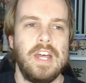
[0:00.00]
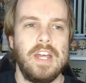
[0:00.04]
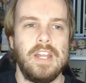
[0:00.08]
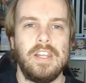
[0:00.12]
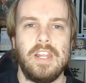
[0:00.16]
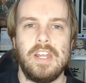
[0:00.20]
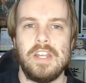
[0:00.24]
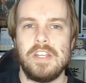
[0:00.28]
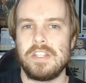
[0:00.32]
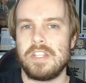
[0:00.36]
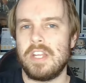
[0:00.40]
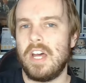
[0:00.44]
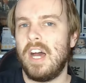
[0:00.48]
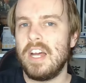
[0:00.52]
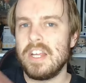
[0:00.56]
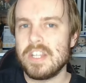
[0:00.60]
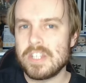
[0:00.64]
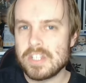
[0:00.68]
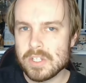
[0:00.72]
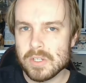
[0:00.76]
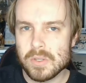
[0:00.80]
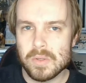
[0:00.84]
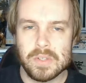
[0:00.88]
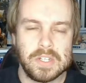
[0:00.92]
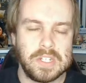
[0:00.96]
There's I
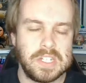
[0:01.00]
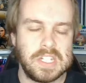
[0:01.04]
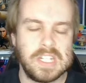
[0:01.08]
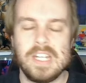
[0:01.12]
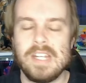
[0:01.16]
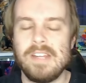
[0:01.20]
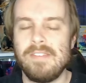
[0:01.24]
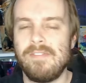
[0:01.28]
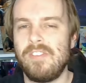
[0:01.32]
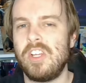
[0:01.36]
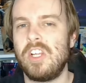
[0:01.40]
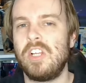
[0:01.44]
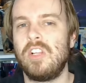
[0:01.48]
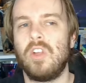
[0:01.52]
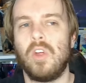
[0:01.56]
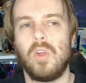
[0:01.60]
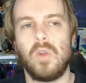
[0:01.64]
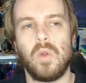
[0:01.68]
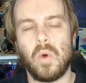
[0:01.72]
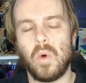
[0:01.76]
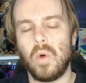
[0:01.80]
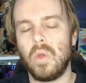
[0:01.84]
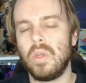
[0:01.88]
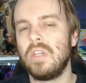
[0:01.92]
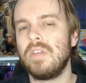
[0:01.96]
Saw the TV Glow,
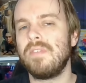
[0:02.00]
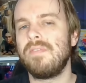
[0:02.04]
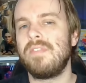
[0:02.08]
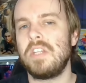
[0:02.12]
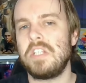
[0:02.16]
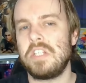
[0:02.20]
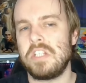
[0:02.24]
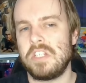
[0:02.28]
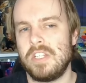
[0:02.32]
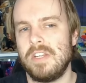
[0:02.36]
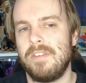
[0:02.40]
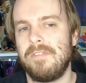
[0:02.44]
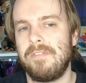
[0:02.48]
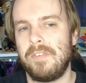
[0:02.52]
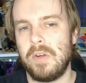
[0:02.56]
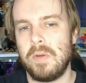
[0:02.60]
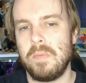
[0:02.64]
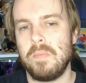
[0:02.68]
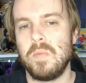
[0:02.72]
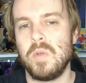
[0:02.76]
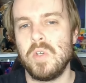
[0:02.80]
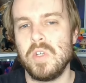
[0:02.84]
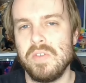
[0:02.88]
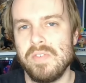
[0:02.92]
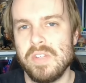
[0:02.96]
all of these
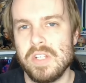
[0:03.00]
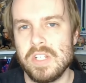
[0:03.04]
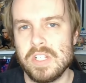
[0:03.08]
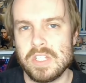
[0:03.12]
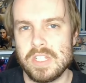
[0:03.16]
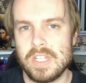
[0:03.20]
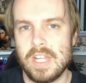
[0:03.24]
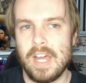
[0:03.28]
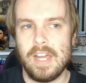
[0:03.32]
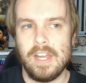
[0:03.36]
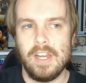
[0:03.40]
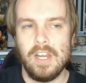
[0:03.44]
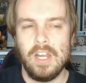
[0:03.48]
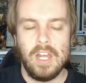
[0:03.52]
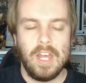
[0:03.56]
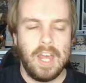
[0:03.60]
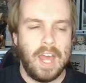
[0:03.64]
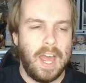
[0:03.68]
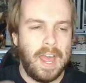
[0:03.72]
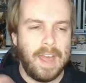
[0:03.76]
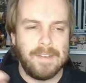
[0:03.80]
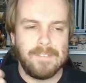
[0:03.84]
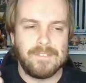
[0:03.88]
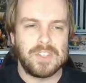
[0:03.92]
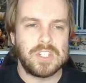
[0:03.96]
different movies that
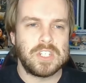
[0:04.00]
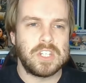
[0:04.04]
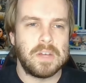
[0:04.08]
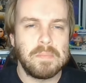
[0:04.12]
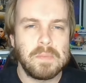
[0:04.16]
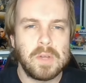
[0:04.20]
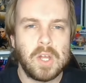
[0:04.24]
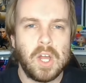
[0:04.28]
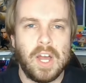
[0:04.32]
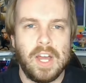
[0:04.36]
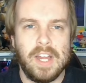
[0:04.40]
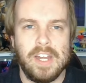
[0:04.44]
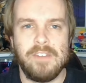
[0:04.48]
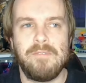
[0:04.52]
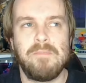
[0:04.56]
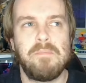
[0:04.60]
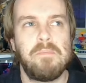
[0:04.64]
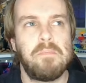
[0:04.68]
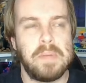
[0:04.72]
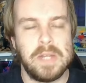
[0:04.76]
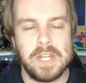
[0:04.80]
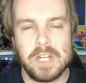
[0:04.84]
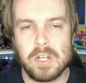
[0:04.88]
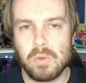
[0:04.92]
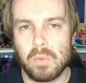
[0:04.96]
have some kind of
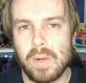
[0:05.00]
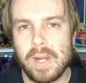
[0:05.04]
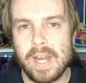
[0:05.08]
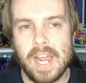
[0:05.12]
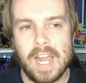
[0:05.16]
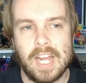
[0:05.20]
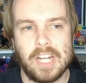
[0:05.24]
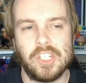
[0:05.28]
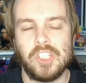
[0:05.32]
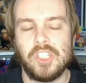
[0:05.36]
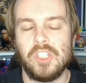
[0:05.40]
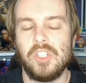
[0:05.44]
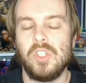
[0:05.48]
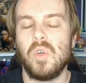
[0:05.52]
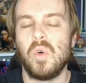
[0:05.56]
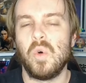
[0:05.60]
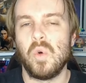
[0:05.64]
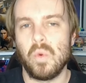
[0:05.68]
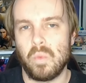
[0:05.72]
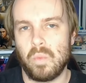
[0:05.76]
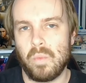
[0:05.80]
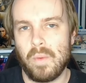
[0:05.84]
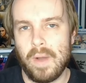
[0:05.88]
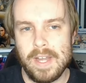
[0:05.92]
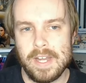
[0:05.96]
big reaction
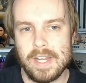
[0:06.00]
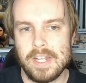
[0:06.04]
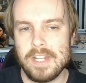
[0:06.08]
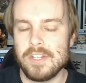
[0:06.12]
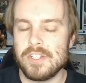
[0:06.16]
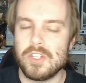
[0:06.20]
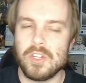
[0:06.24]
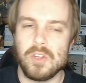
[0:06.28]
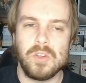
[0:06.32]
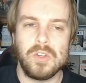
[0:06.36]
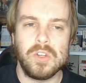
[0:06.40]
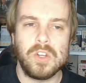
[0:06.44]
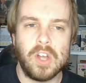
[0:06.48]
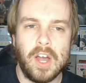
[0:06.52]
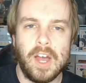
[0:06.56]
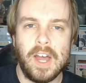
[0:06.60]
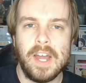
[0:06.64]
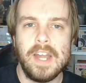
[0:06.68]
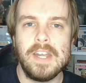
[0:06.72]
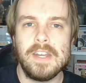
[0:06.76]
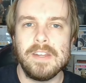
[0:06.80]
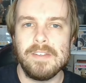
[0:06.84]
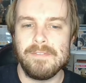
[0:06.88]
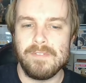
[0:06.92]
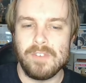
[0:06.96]
already. So you
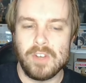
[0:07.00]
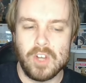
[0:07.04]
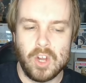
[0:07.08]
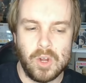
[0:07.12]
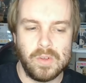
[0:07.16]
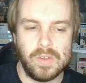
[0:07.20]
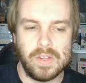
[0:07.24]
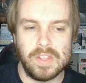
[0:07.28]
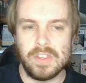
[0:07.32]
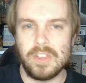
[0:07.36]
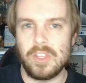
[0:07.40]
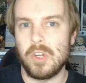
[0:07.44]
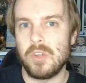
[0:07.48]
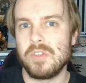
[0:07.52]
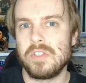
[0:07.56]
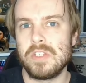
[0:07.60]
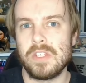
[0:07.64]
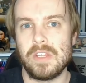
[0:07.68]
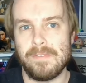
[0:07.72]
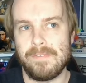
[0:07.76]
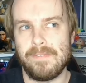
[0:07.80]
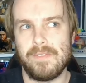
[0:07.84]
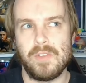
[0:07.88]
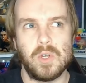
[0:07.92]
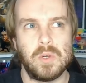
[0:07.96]
kind of know that those are
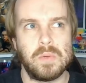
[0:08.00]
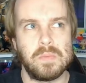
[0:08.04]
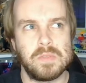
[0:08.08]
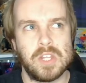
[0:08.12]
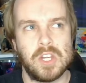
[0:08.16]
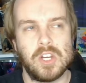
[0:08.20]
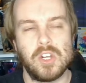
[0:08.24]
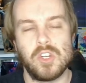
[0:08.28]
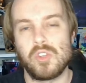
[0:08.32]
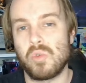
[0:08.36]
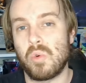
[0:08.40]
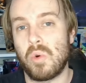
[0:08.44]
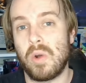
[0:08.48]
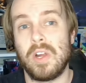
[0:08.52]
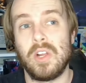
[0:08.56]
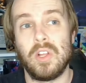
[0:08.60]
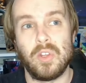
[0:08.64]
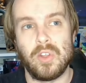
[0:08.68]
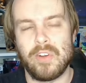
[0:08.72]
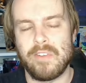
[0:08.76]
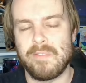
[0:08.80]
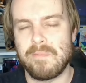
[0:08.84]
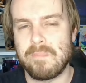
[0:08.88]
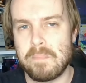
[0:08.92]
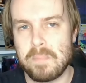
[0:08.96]
the films that are drawing a
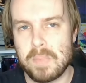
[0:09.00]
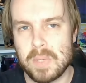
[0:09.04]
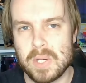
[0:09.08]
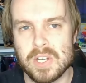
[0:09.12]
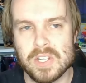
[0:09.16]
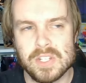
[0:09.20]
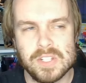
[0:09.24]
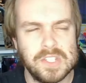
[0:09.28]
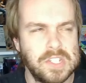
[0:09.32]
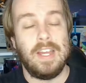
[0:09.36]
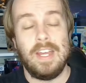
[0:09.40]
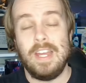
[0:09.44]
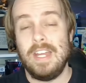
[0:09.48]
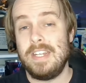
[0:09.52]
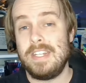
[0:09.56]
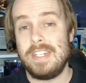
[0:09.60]
lot of buzz. It